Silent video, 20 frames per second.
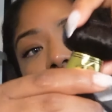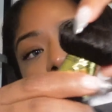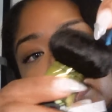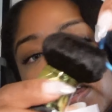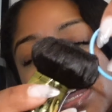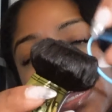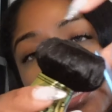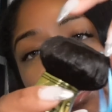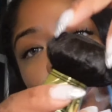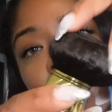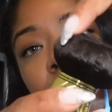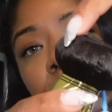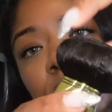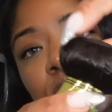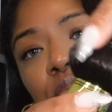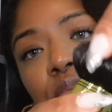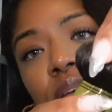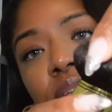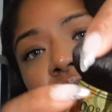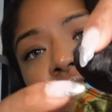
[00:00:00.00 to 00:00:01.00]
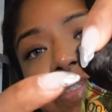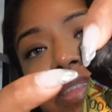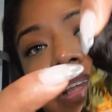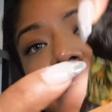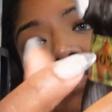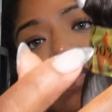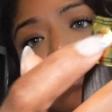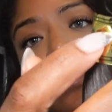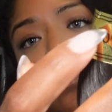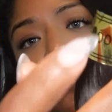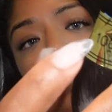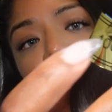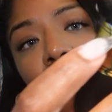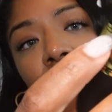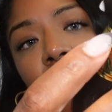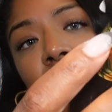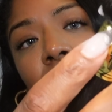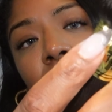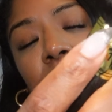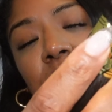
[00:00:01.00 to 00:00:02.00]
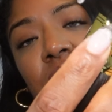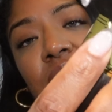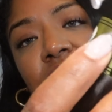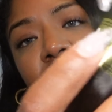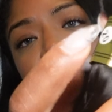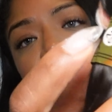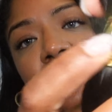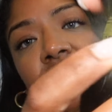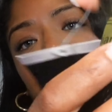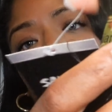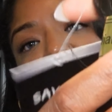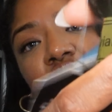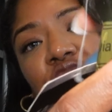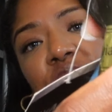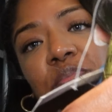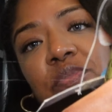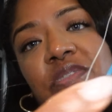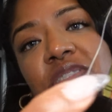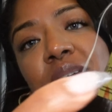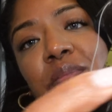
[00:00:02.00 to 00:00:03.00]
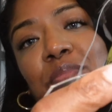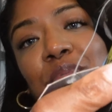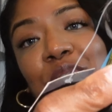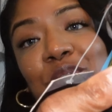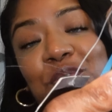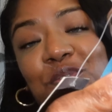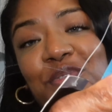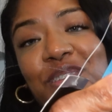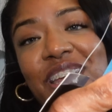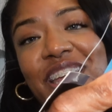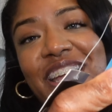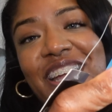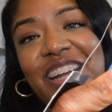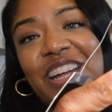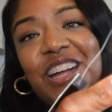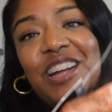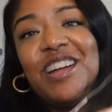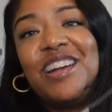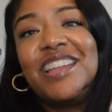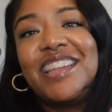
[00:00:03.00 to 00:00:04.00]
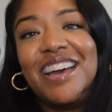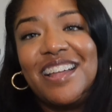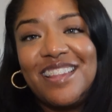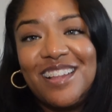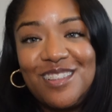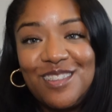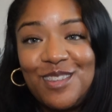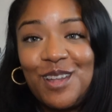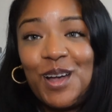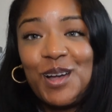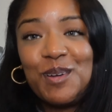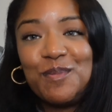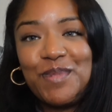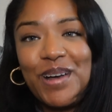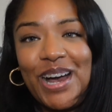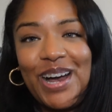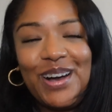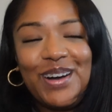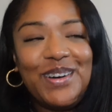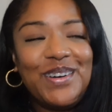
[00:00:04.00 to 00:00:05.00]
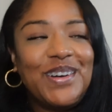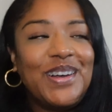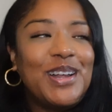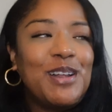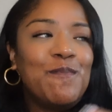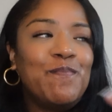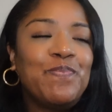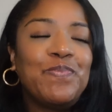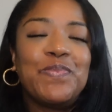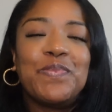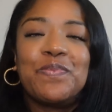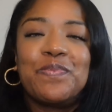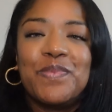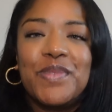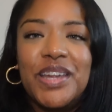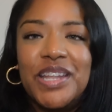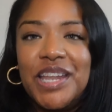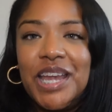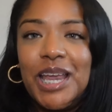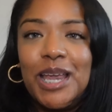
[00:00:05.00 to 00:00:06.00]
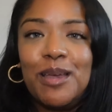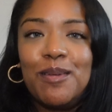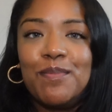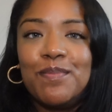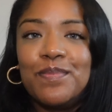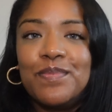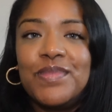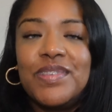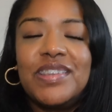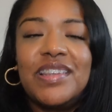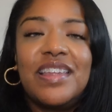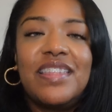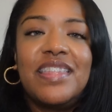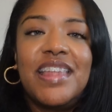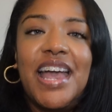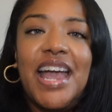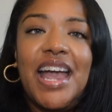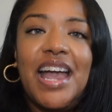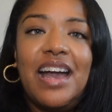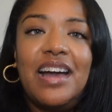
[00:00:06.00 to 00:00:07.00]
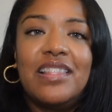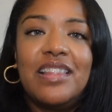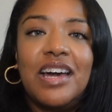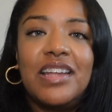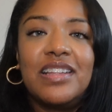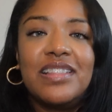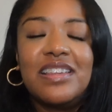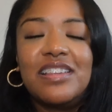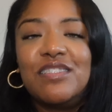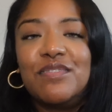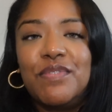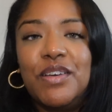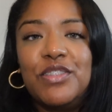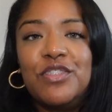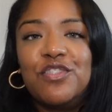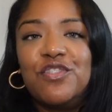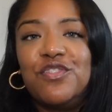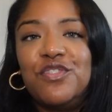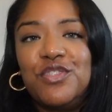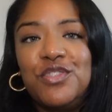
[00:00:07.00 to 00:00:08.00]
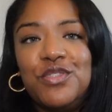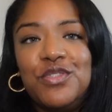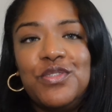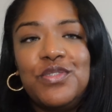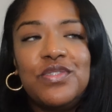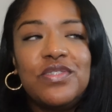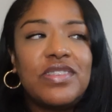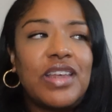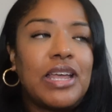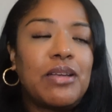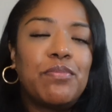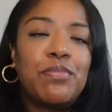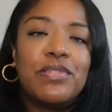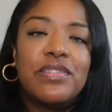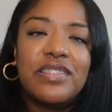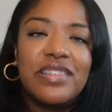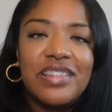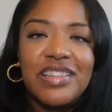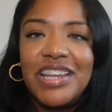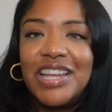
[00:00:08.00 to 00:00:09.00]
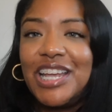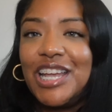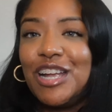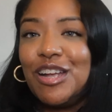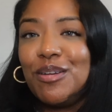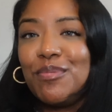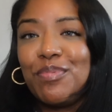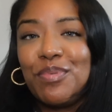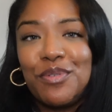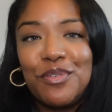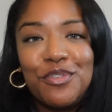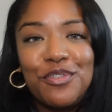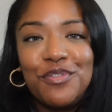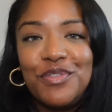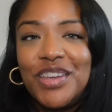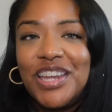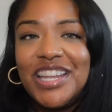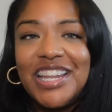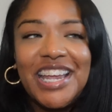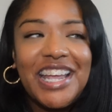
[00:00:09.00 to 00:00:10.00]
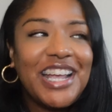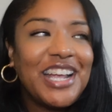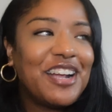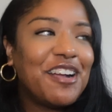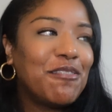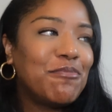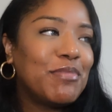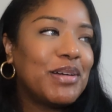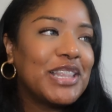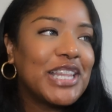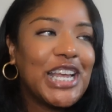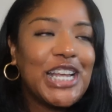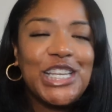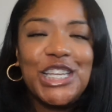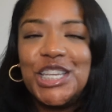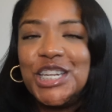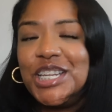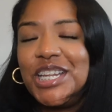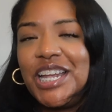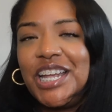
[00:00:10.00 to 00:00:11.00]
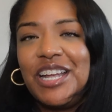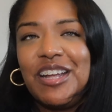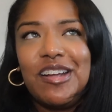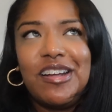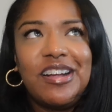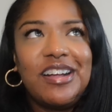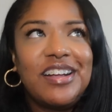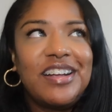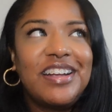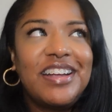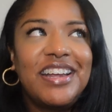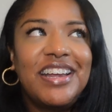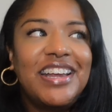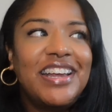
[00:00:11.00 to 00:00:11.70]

It comes with this little wrap that says 100% Peruvian hair. Now let's talk about the names that a lot of these vendors use, like Brazilian hair, Peruvian hair, Malaysian hair.